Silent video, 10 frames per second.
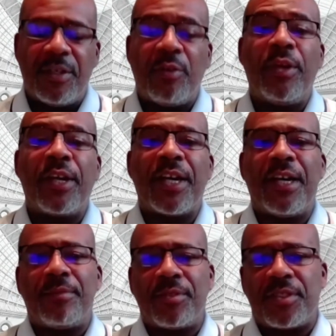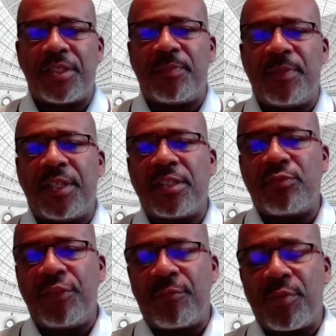We accomplish this because
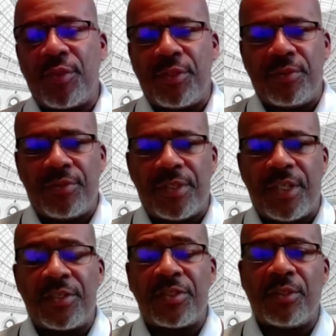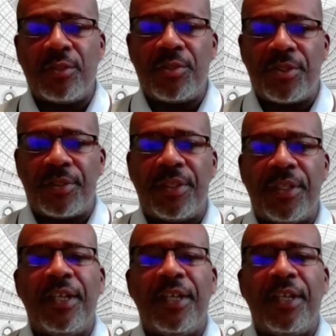we've produced a solution